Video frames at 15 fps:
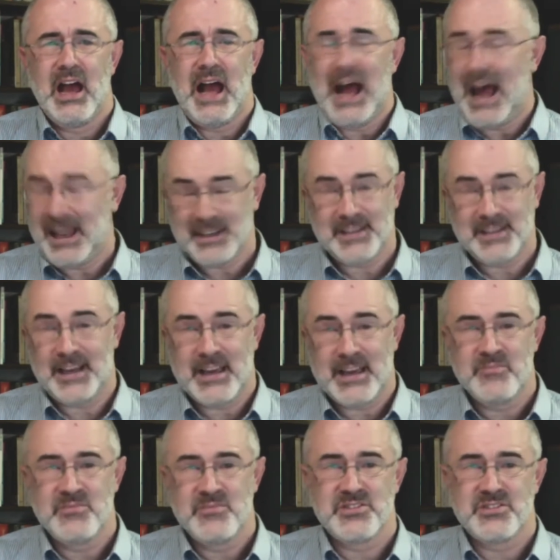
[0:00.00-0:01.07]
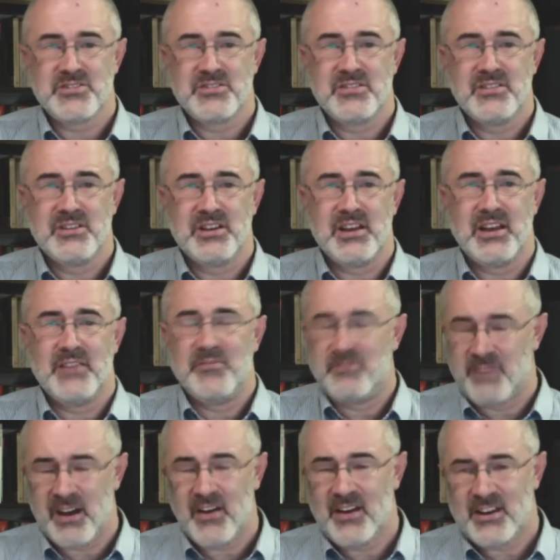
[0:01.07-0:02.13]
at times, in
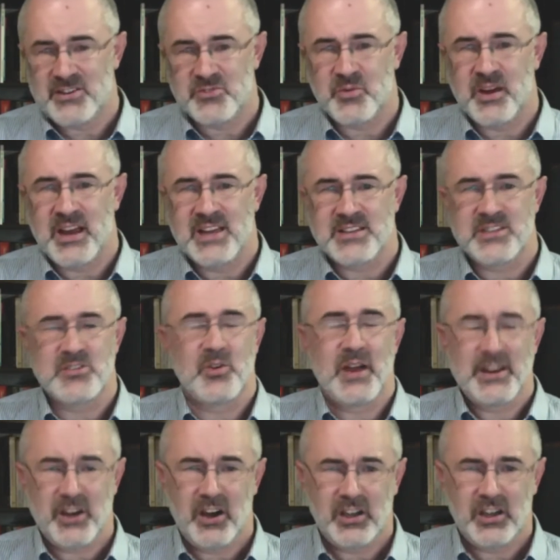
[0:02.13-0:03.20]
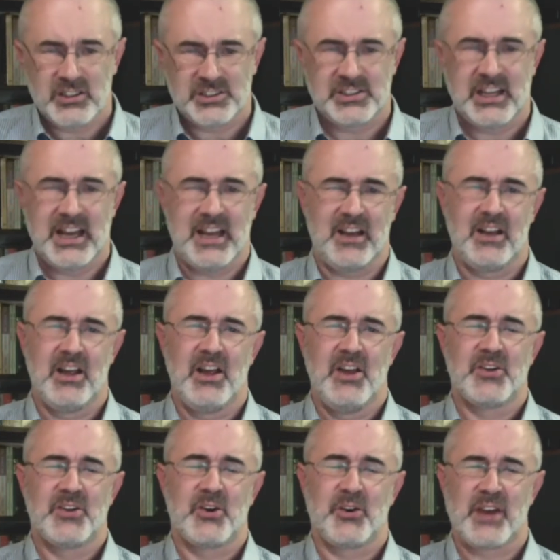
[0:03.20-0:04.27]
various ways, is quite hostile
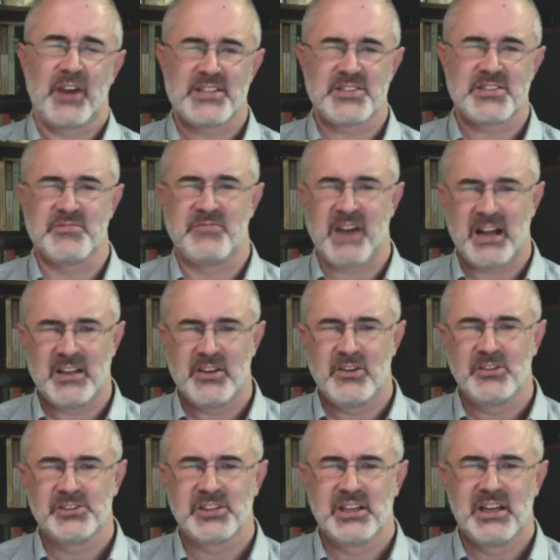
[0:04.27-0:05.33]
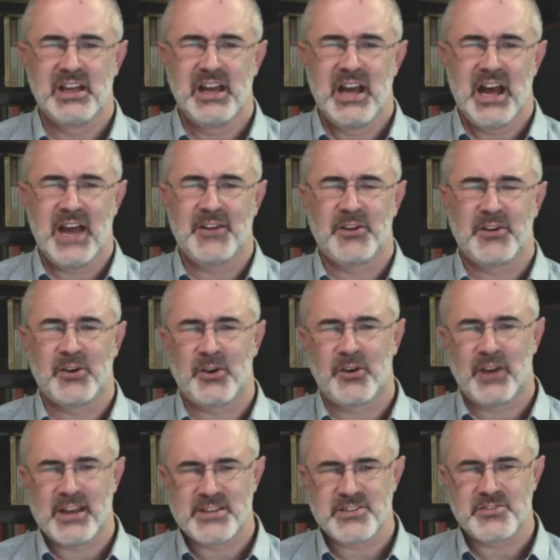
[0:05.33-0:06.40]
to Christ's values and to
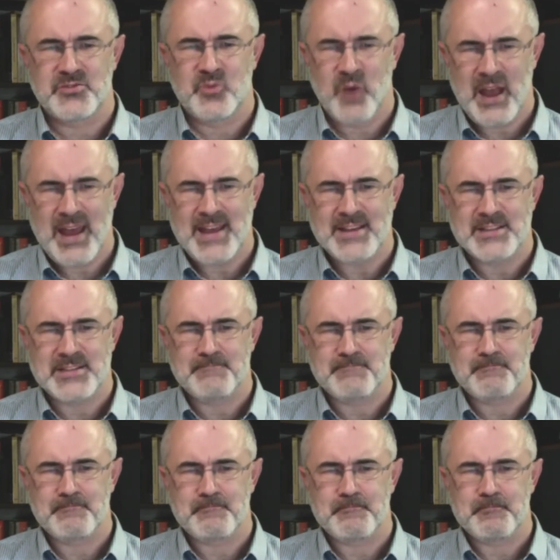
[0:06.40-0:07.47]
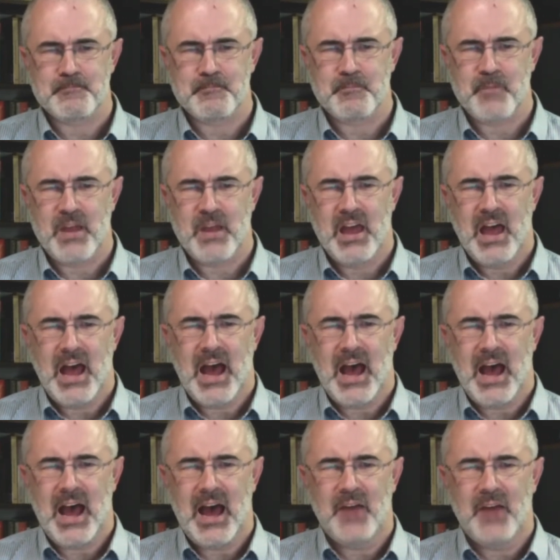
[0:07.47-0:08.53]
Christ's ways.
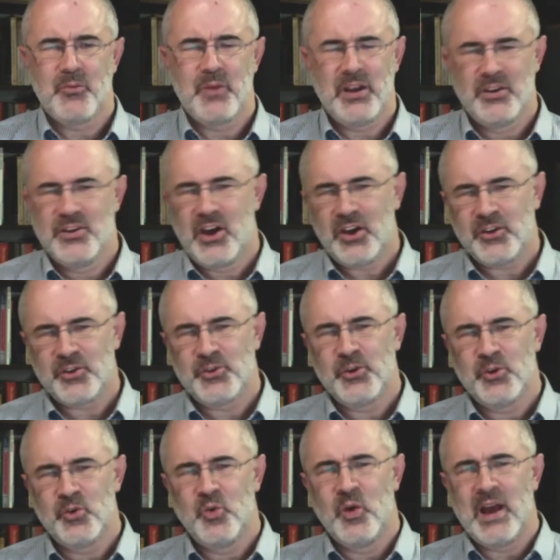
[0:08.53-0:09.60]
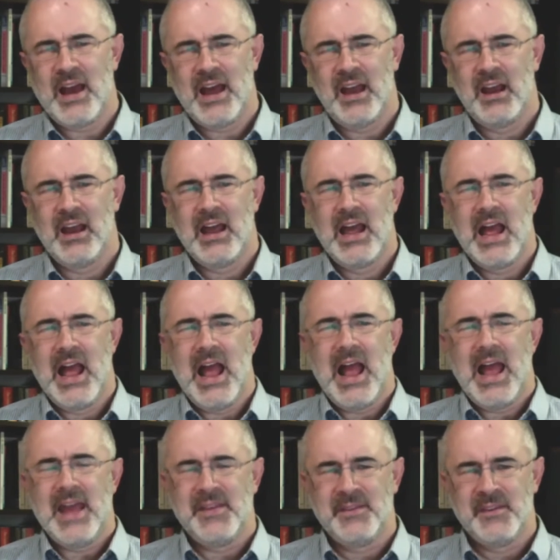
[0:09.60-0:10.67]
And we'll not do well
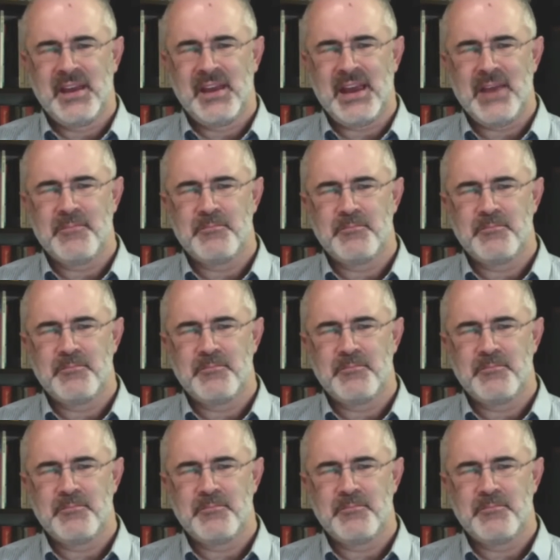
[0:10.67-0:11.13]
in the